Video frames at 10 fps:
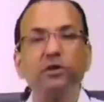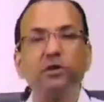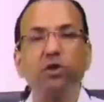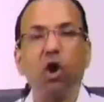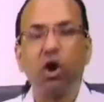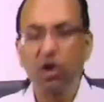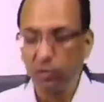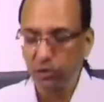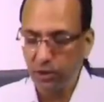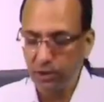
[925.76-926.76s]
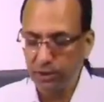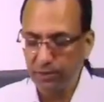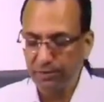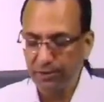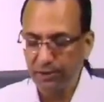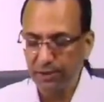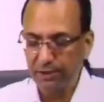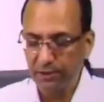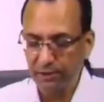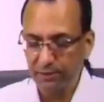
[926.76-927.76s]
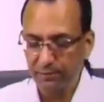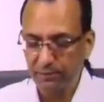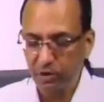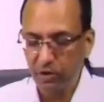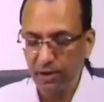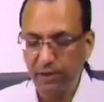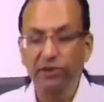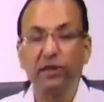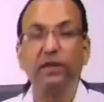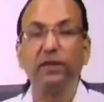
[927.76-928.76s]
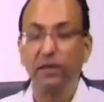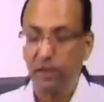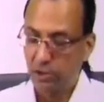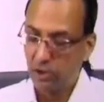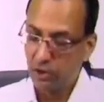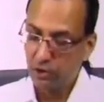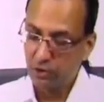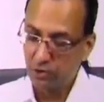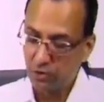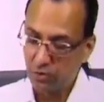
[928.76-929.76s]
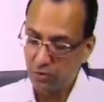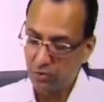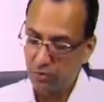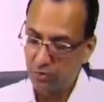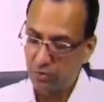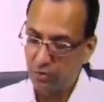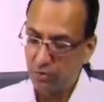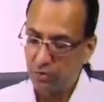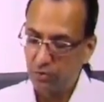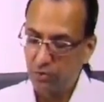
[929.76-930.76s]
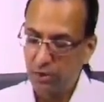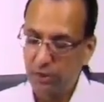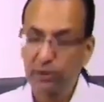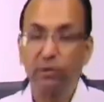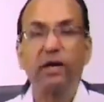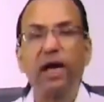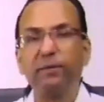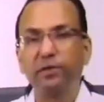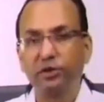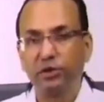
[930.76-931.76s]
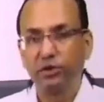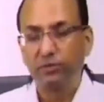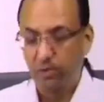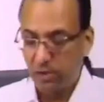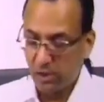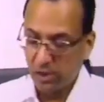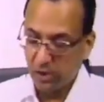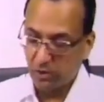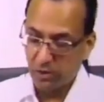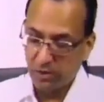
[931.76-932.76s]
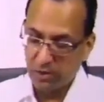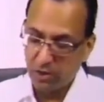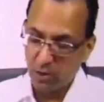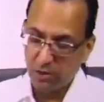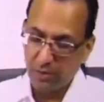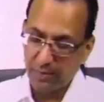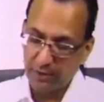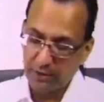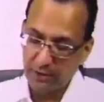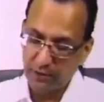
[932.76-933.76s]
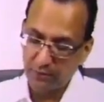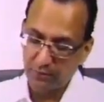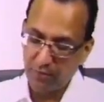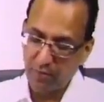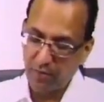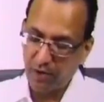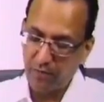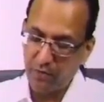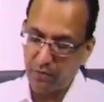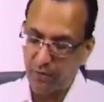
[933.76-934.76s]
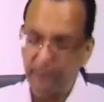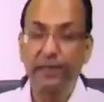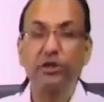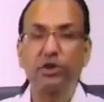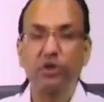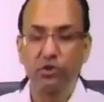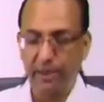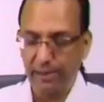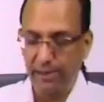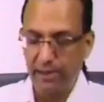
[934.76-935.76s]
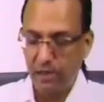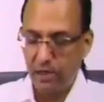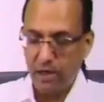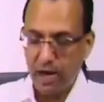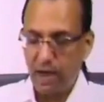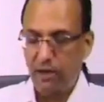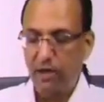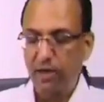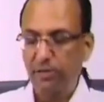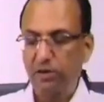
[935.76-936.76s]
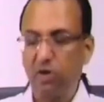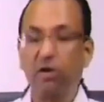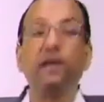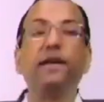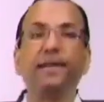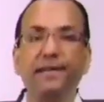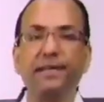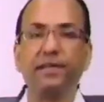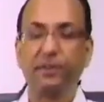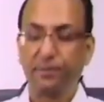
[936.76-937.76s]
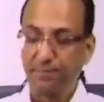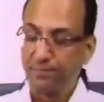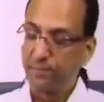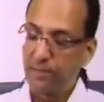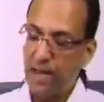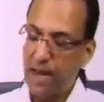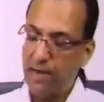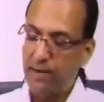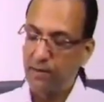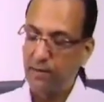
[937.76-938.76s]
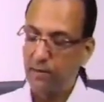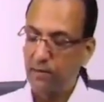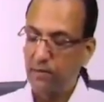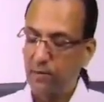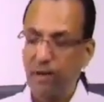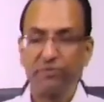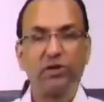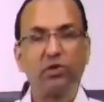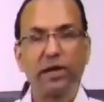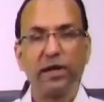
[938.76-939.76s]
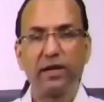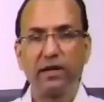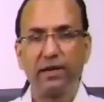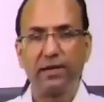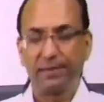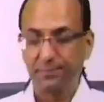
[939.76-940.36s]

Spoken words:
Oculomotor nerve is lesion on the right side. So let us see what happens. So this is the nose of the patient from the front view. Yes. Right eye and third nerve is gone. Yes. And left is okay. Yeah.